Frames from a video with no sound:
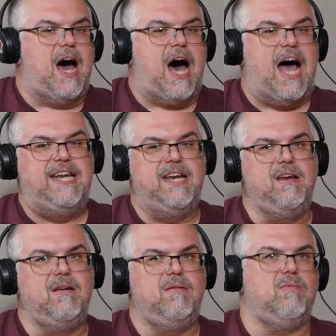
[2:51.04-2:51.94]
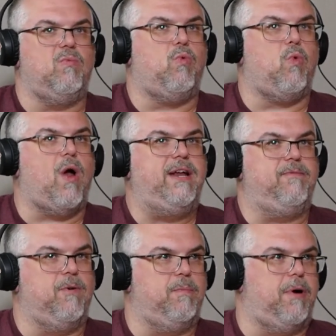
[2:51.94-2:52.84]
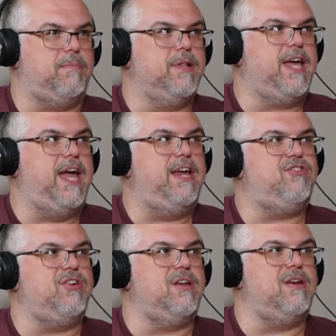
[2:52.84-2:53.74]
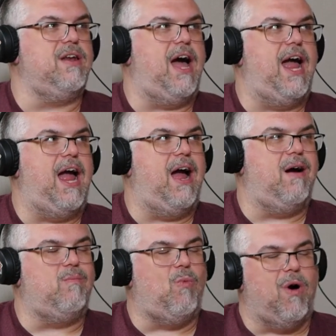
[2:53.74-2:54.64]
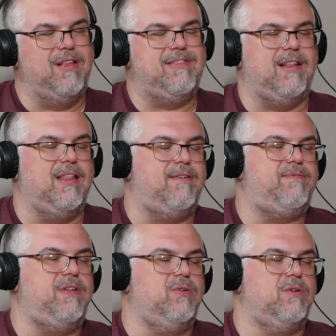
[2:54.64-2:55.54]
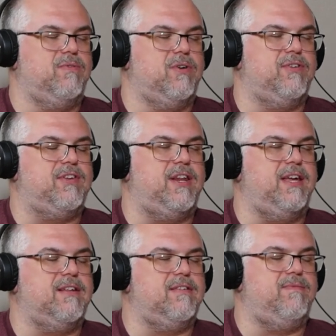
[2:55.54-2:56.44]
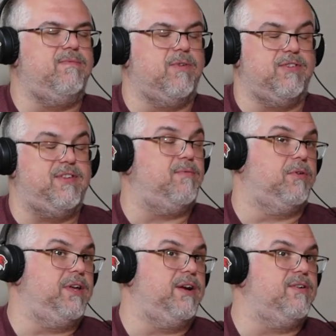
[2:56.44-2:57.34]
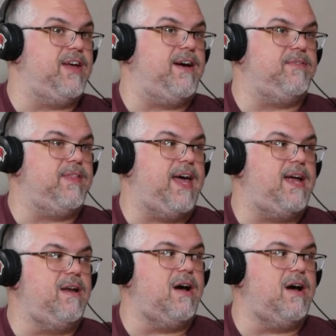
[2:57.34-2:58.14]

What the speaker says: I didn't write for publication once I left the university and for several years after that.